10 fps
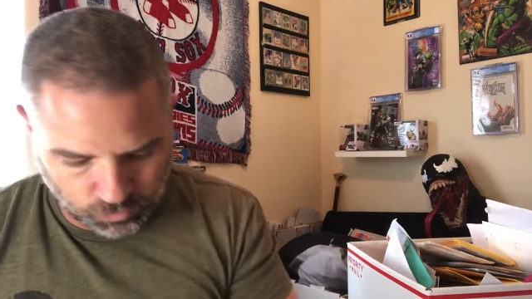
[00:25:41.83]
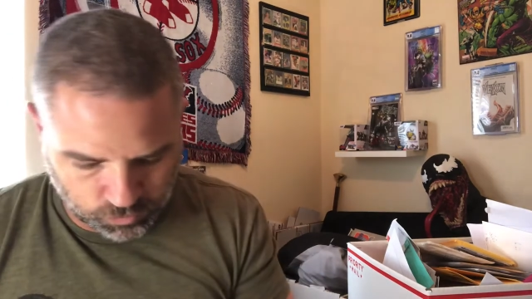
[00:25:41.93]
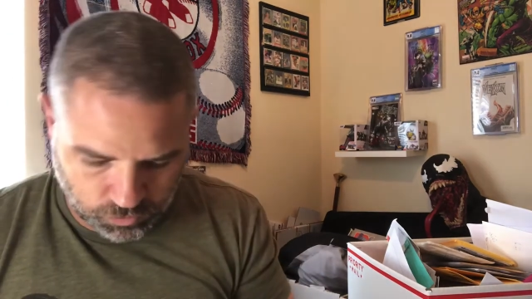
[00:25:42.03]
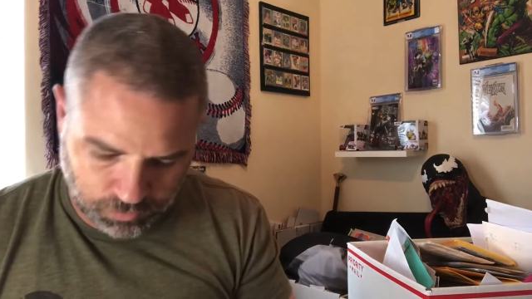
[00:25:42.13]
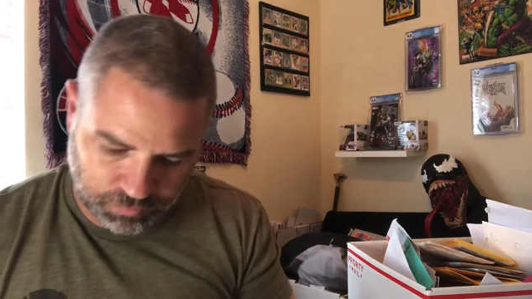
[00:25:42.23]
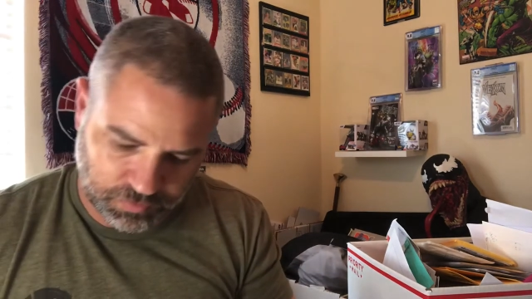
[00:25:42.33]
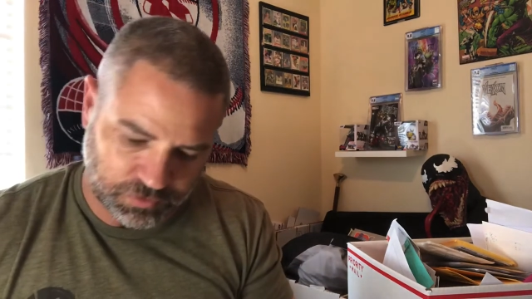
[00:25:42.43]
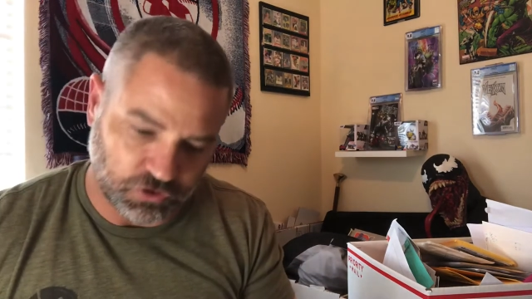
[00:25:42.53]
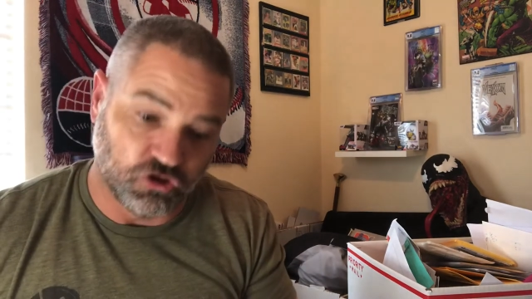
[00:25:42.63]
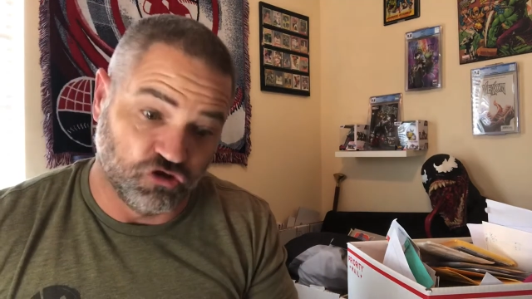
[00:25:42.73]

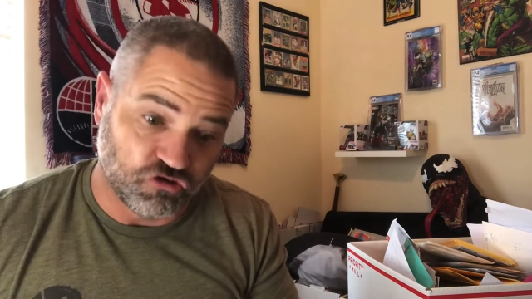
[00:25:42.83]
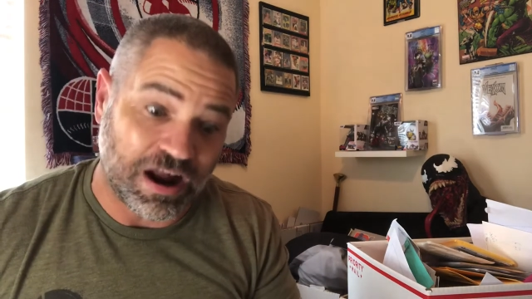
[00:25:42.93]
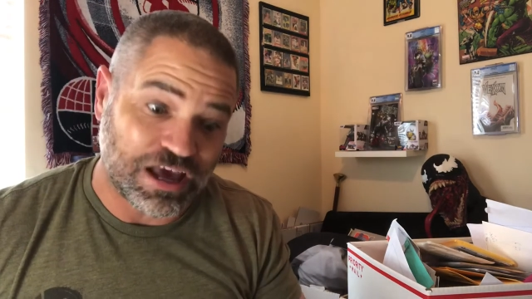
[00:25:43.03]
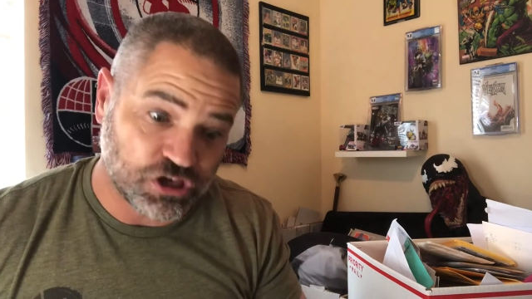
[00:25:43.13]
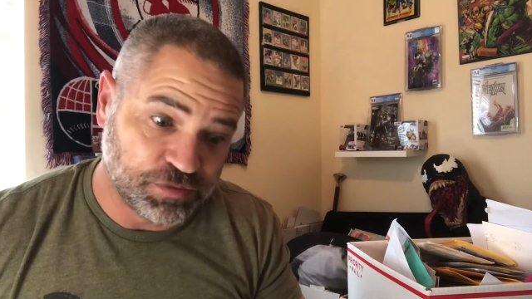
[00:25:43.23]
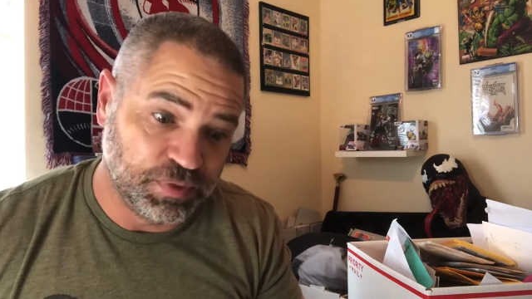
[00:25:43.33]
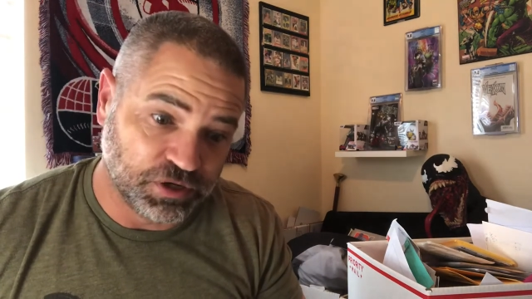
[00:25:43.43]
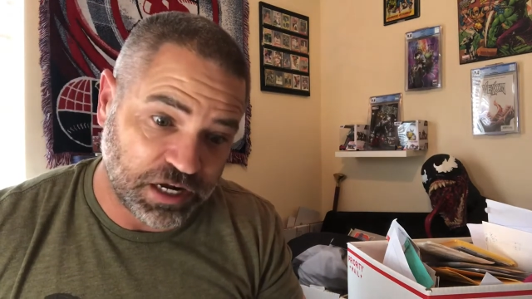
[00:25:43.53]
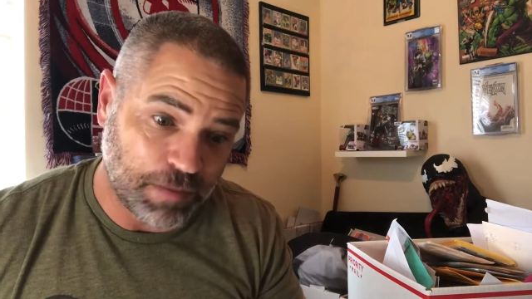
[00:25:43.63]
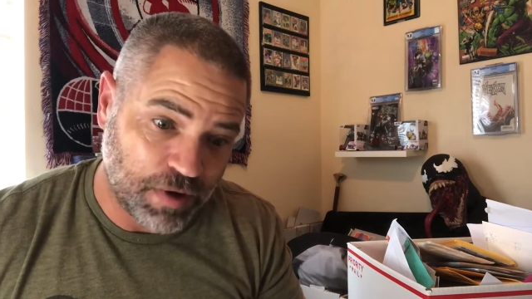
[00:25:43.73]
The trash is
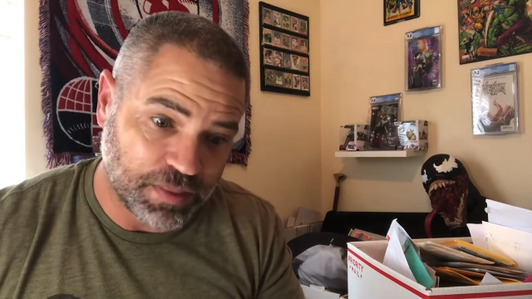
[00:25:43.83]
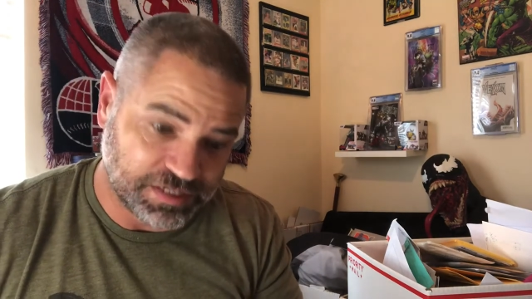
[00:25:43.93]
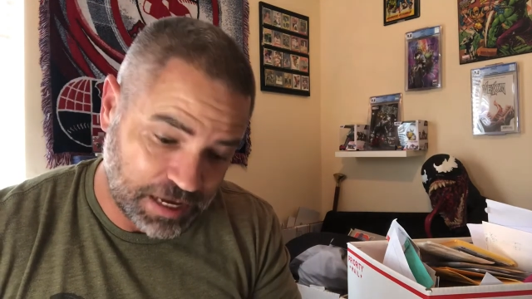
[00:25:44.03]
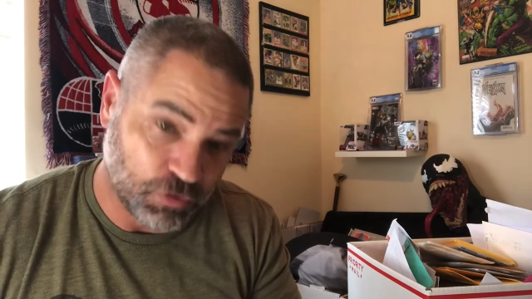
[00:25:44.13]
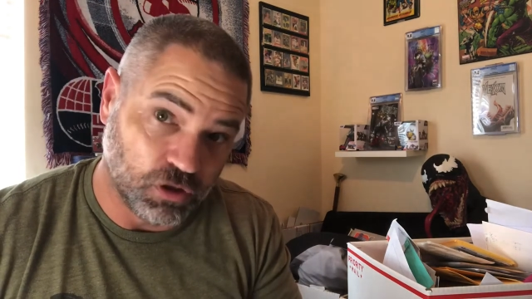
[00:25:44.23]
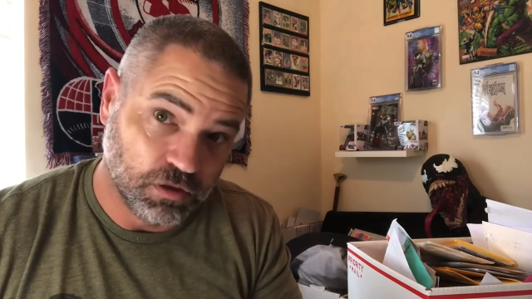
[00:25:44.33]
building up on the table